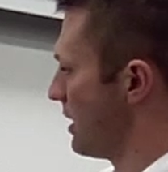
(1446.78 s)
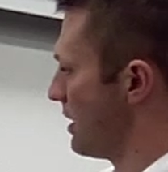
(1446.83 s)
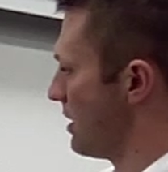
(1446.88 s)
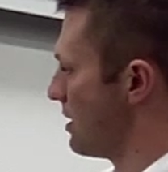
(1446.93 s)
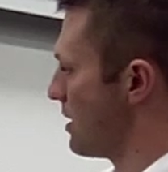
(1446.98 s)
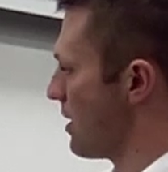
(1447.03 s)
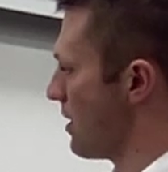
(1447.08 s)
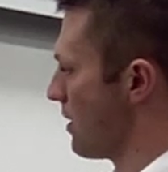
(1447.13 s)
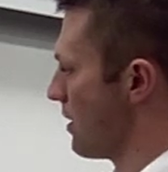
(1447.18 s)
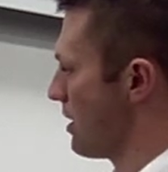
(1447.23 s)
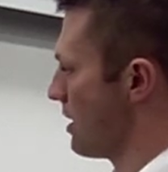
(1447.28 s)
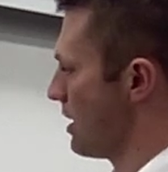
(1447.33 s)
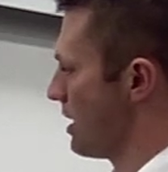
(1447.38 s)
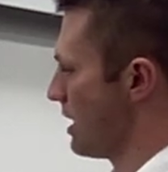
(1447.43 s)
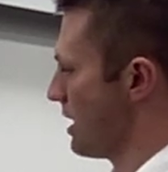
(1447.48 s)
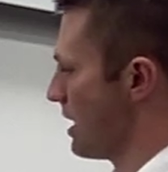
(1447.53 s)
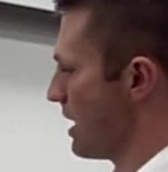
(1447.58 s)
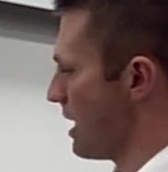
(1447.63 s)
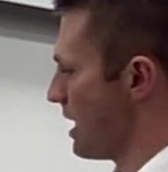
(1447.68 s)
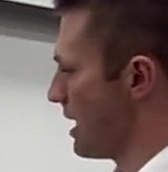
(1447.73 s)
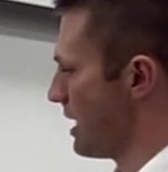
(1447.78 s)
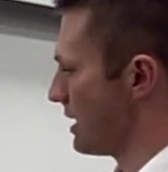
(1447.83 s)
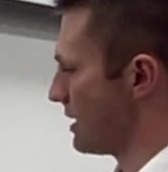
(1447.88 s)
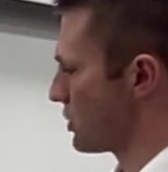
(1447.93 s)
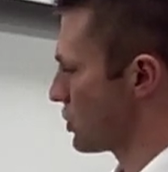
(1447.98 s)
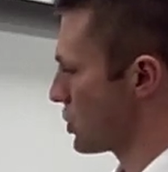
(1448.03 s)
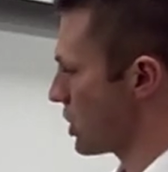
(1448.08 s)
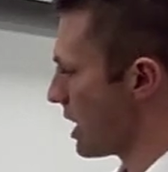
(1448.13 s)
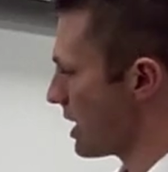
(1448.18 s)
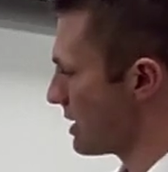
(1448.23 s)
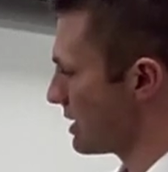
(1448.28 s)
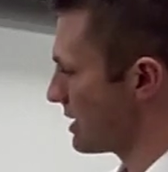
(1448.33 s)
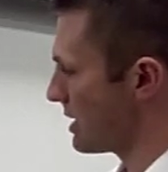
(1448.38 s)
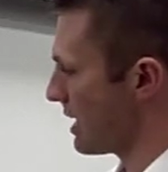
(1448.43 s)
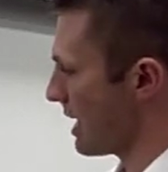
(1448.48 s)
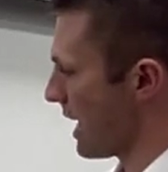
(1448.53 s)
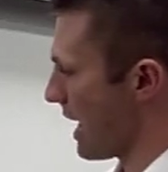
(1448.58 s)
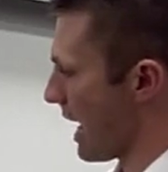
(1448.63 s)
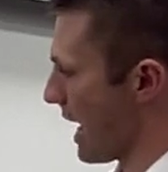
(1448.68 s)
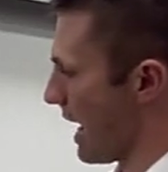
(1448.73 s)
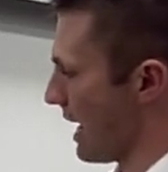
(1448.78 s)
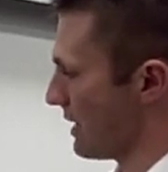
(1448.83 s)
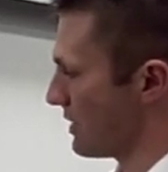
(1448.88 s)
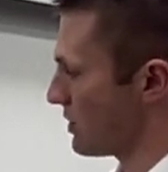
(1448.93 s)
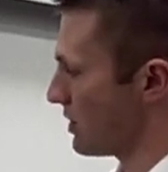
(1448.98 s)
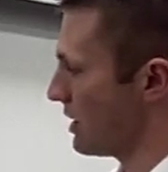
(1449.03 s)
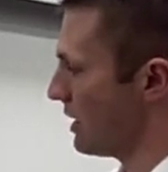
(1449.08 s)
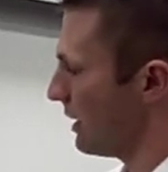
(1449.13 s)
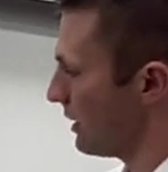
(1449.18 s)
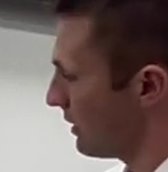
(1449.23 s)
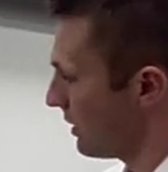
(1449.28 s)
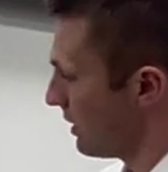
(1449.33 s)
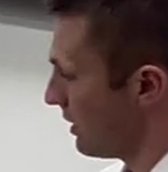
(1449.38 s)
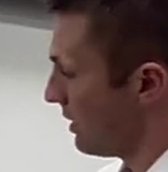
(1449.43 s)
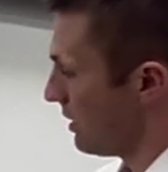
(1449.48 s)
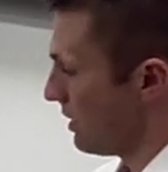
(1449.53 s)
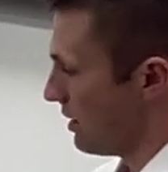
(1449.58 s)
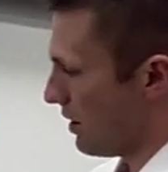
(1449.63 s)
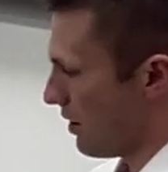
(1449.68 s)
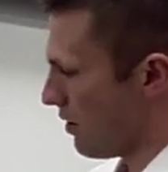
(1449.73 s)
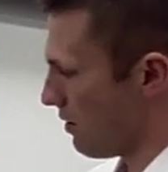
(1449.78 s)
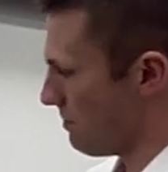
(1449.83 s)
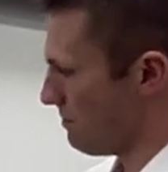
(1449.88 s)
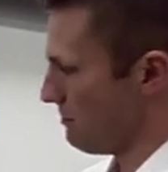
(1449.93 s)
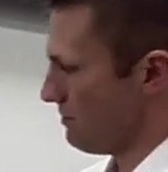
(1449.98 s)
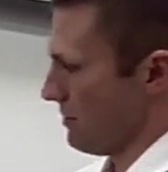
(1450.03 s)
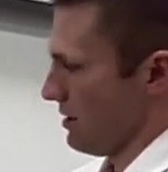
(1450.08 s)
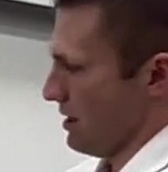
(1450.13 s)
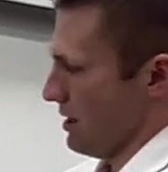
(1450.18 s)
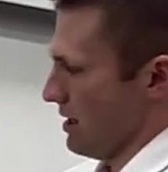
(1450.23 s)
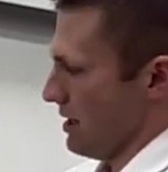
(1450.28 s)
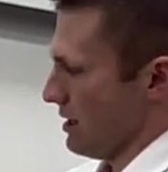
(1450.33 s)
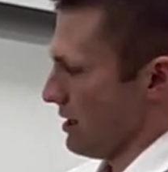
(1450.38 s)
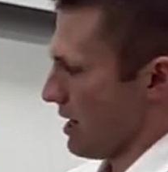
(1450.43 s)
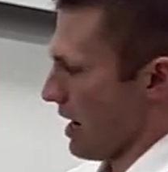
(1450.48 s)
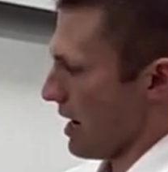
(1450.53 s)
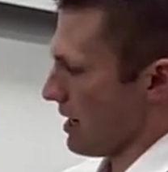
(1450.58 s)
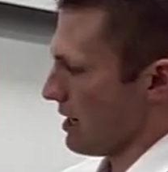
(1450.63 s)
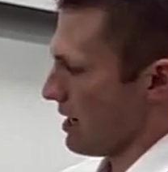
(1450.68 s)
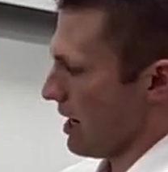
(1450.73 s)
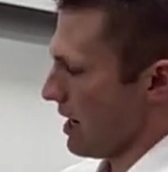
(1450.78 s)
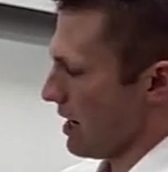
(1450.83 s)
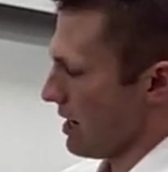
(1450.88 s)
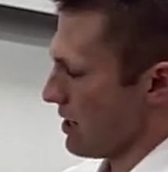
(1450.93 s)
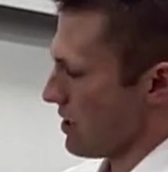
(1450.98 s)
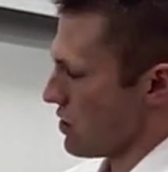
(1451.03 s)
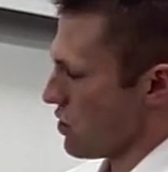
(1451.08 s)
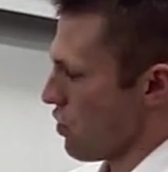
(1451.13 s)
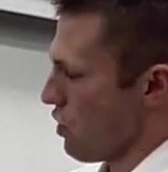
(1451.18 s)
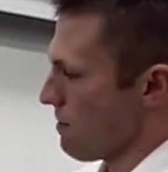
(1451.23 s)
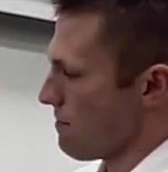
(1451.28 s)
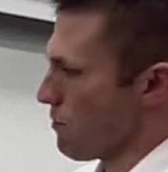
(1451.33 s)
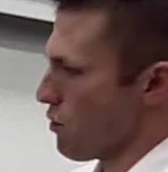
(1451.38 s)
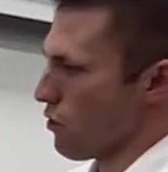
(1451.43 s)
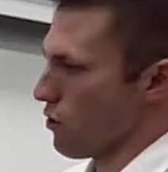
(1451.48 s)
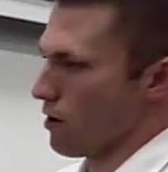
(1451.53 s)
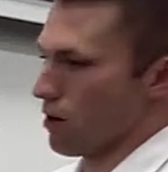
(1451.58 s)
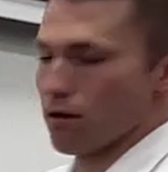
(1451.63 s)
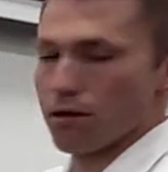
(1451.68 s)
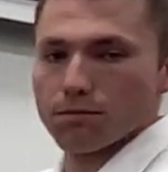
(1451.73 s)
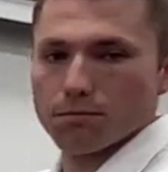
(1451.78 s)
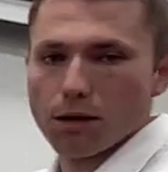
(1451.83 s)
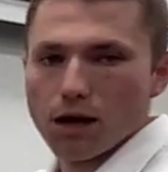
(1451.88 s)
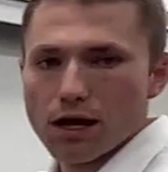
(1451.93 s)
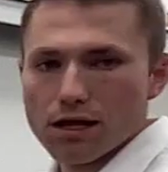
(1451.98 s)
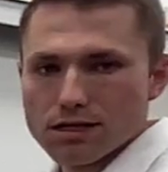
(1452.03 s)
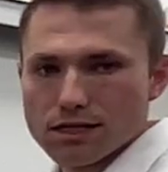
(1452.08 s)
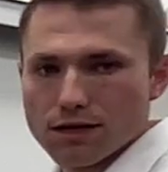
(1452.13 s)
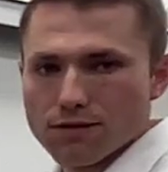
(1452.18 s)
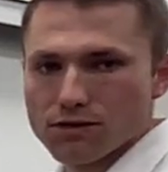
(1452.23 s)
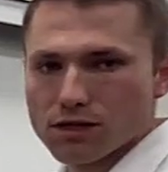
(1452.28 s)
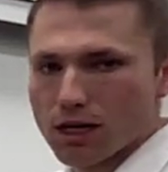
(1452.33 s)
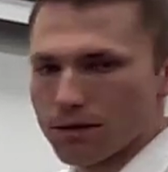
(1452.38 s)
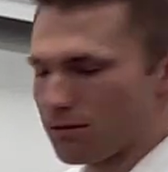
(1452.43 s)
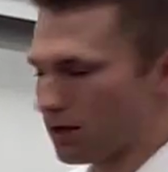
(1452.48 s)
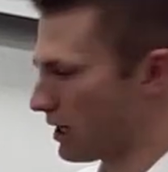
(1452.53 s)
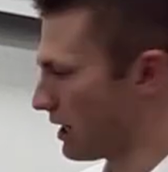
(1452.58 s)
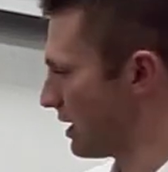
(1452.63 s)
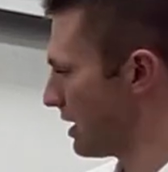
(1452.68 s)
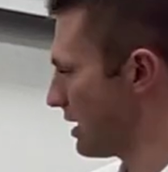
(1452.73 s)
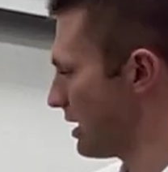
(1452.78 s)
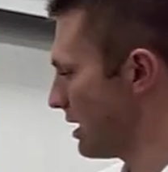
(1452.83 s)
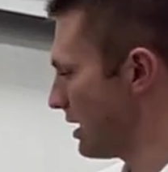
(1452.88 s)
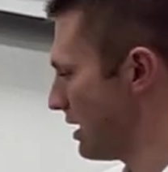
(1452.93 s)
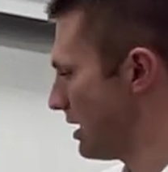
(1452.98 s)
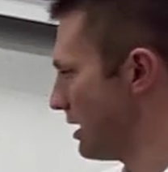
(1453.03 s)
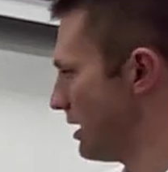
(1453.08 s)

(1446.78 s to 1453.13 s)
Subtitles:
No, it shuts, and so then, oh, sad day, no more positives coming in.